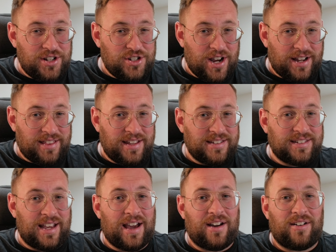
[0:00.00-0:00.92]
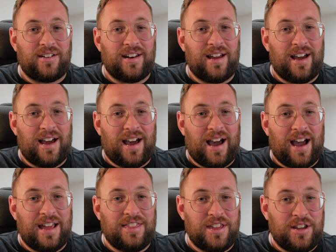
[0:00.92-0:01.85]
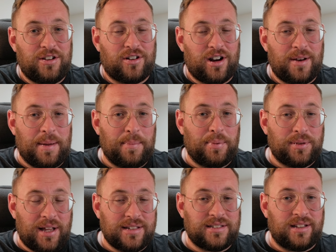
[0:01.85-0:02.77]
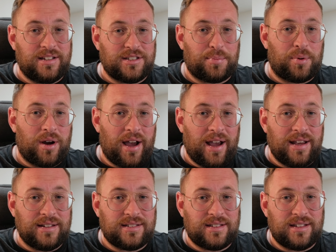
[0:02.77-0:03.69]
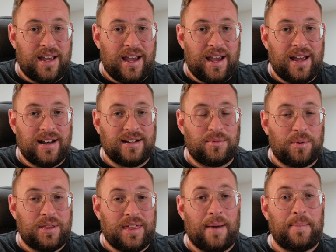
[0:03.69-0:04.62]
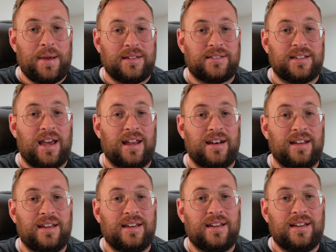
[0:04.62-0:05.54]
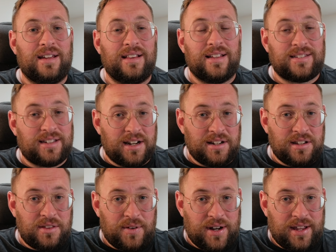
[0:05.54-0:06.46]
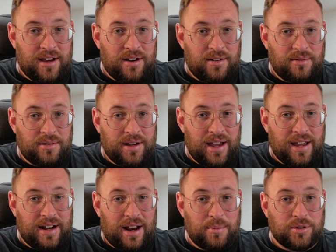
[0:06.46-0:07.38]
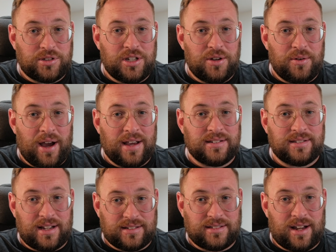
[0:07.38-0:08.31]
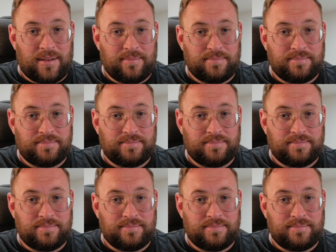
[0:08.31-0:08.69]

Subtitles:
check these out. I think you're going to be pleasantly surprised. And with that being said, let's get into the video, and I will see you guys next time.